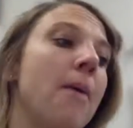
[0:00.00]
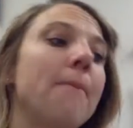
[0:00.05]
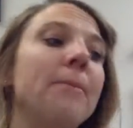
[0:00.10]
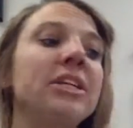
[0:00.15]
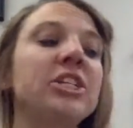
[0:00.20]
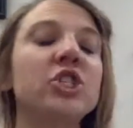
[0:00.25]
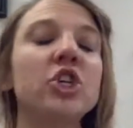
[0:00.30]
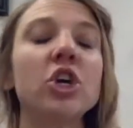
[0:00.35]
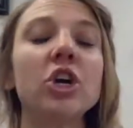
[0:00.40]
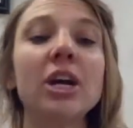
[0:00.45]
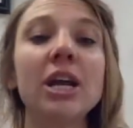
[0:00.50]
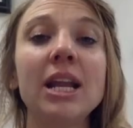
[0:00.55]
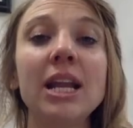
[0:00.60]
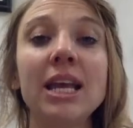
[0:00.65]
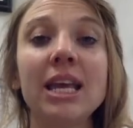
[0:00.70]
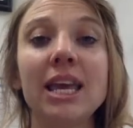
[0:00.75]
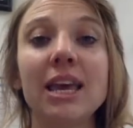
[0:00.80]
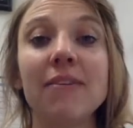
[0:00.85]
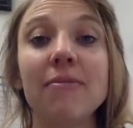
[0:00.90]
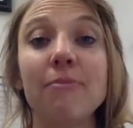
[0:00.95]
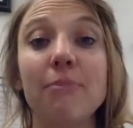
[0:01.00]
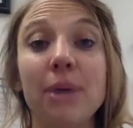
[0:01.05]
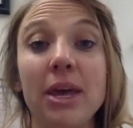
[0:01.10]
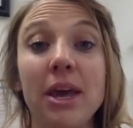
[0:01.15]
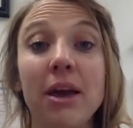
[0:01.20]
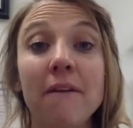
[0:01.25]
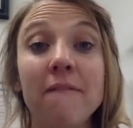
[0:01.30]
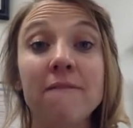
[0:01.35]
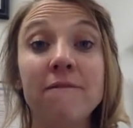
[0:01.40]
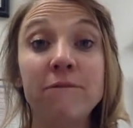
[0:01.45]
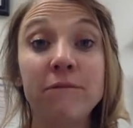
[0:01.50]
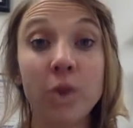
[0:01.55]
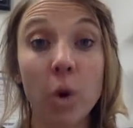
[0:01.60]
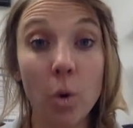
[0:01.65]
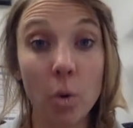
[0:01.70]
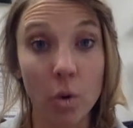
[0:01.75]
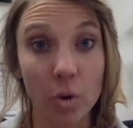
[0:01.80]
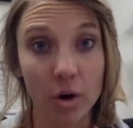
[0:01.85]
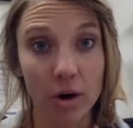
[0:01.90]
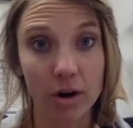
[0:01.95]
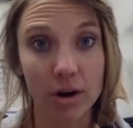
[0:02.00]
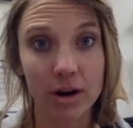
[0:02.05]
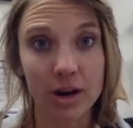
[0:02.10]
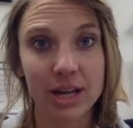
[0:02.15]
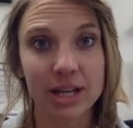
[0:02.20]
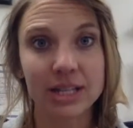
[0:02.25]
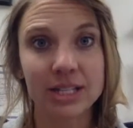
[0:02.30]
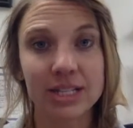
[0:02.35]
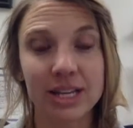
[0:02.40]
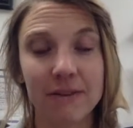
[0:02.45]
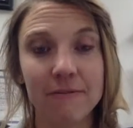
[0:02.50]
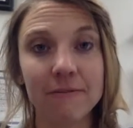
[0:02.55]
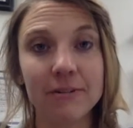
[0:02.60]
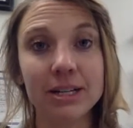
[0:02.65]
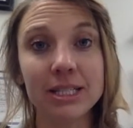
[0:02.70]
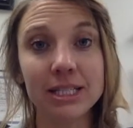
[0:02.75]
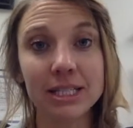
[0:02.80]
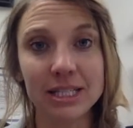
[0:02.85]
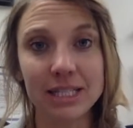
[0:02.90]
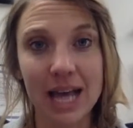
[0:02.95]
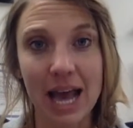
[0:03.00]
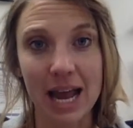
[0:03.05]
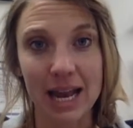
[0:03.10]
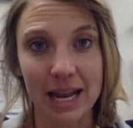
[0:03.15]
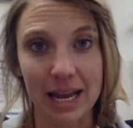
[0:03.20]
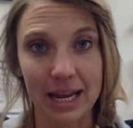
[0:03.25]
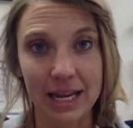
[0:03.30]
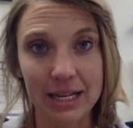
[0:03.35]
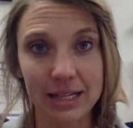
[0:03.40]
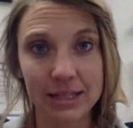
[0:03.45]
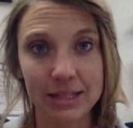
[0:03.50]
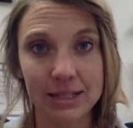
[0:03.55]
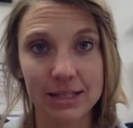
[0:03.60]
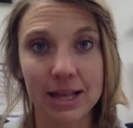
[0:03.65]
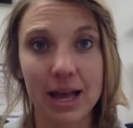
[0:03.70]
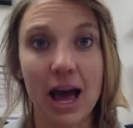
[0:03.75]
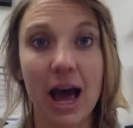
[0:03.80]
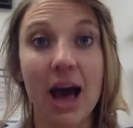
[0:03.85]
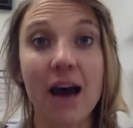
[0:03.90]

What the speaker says: but you're going to give me 4 different settings